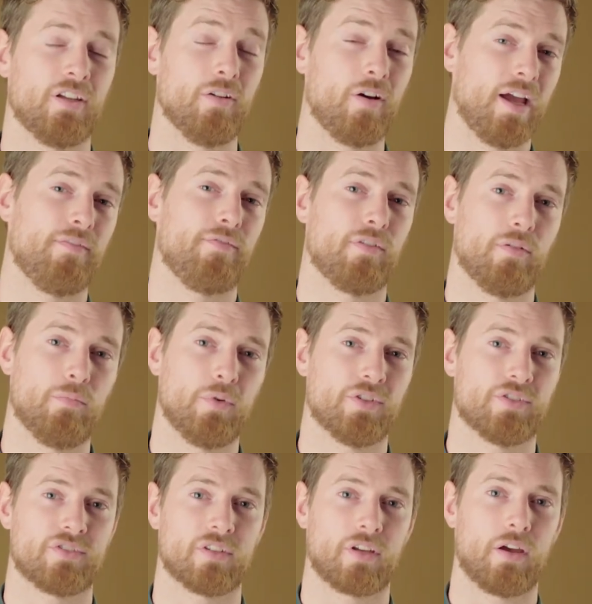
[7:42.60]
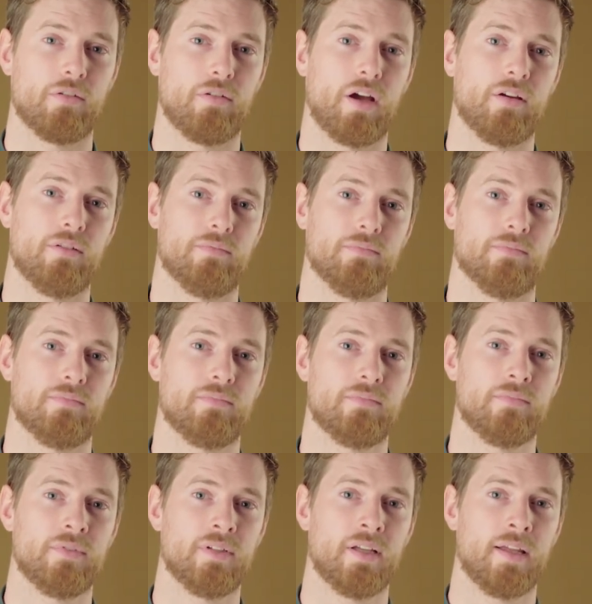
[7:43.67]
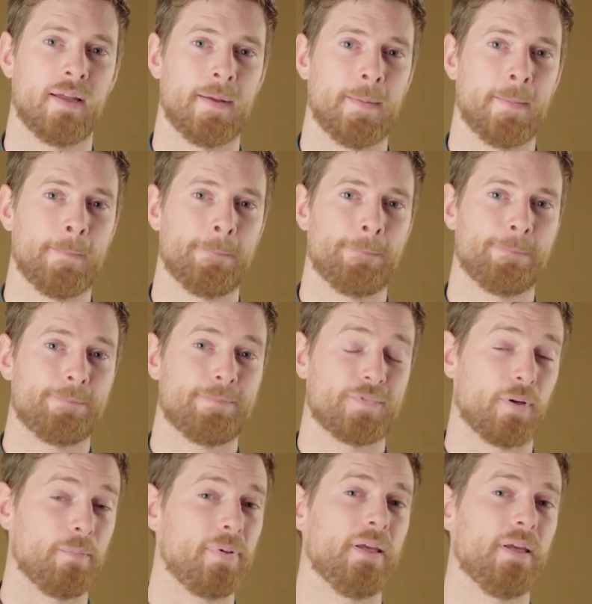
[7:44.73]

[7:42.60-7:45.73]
not everyone wants to go home. Some